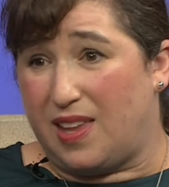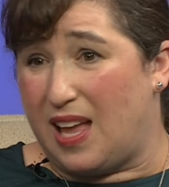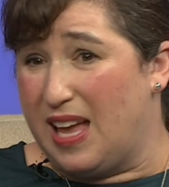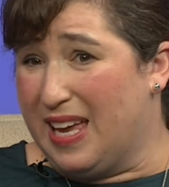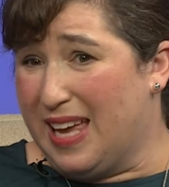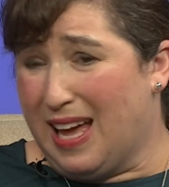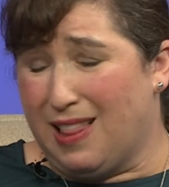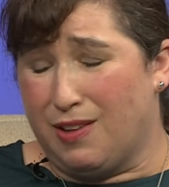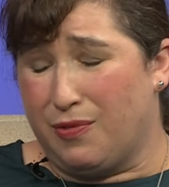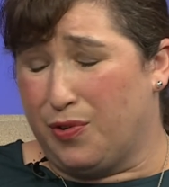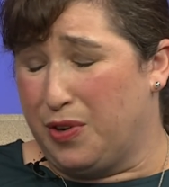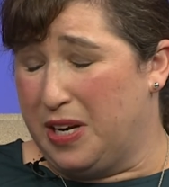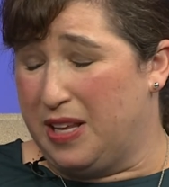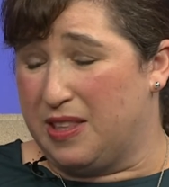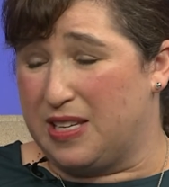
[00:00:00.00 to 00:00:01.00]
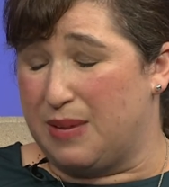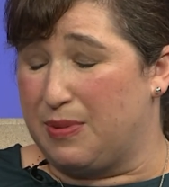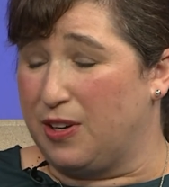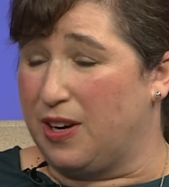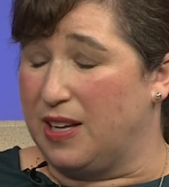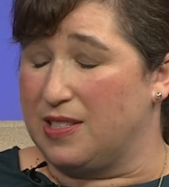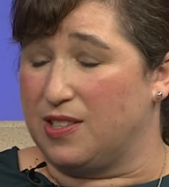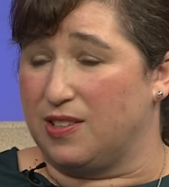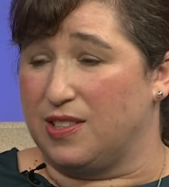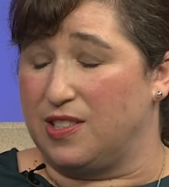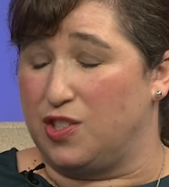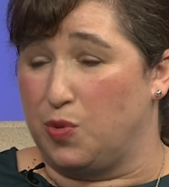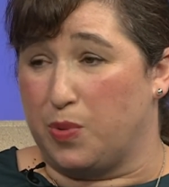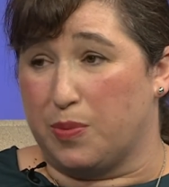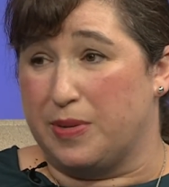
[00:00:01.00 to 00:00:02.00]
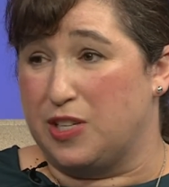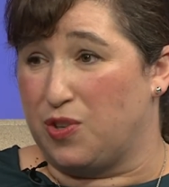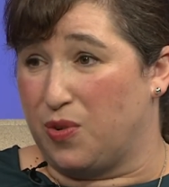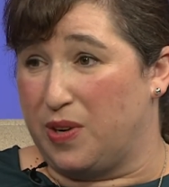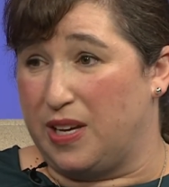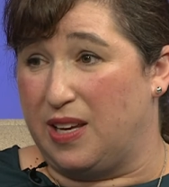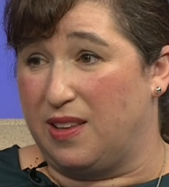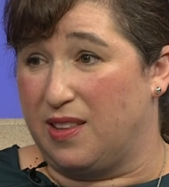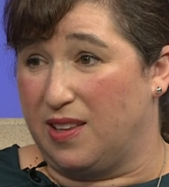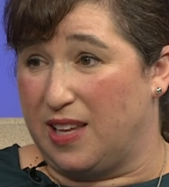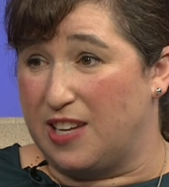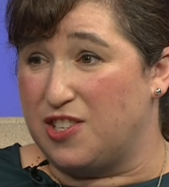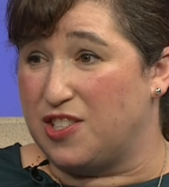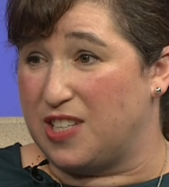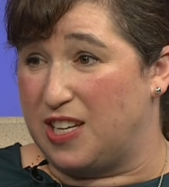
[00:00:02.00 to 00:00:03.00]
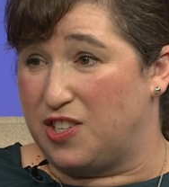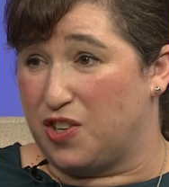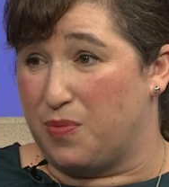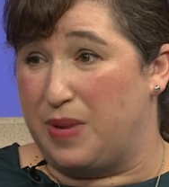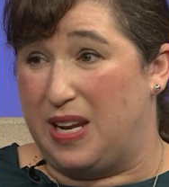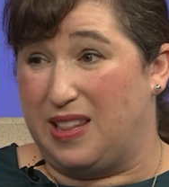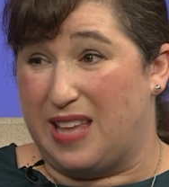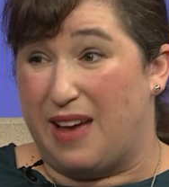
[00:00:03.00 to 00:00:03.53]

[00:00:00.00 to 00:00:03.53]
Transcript: In California, the Democrats are a supermajority in the legislature, meaning mm-hmm.